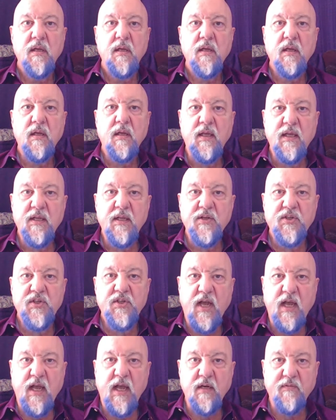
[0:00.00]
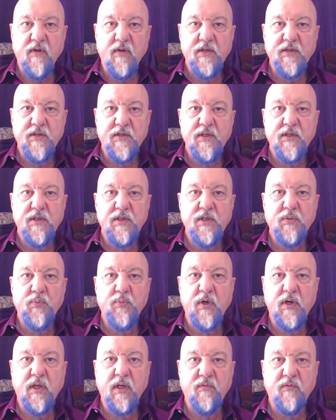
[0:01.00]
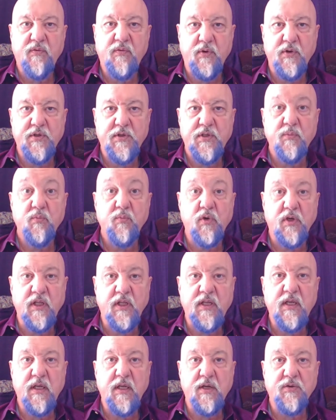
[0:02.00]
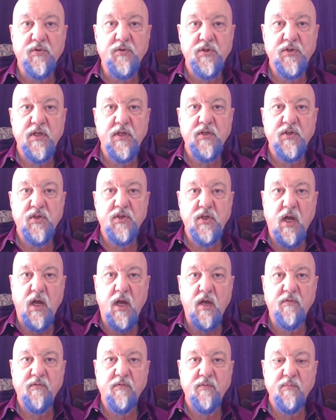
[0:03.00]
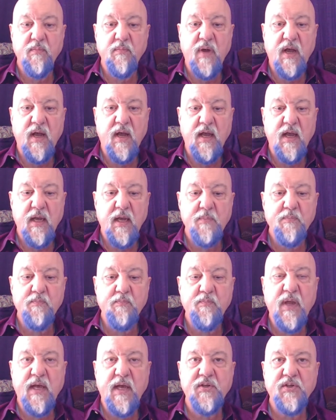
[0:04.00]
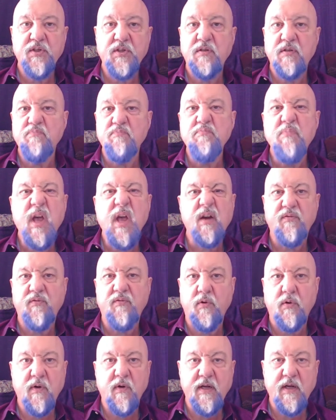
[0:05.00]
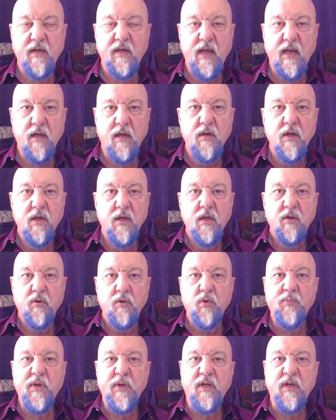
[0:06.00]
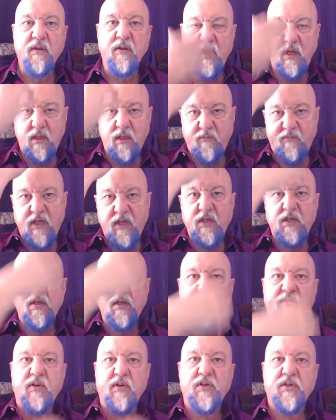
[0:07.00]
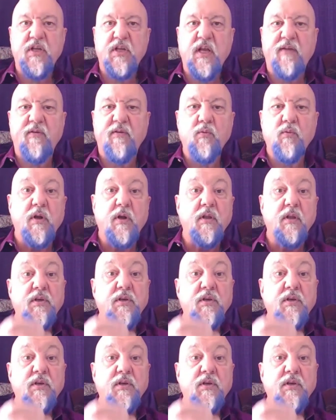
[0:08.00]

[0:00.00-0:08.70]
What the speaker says: inside of us, this is bringing forth some really interesting stuff. My best metaphor right now would be to think of each of us as having one of those